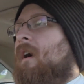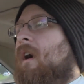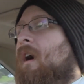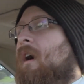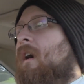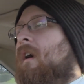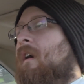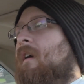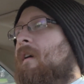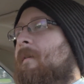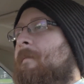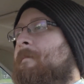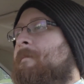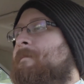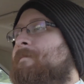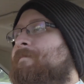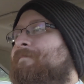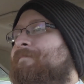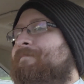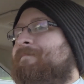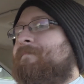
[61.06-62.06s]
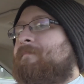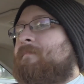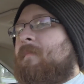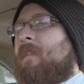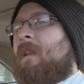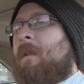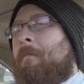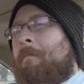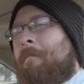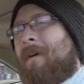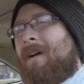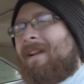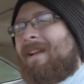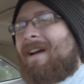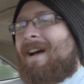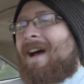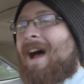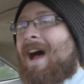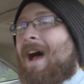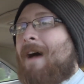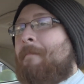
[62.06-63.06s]
But
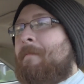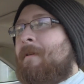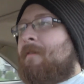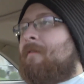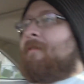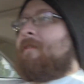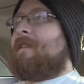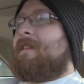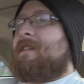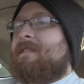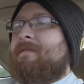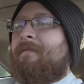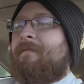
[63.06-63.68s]
I've been on this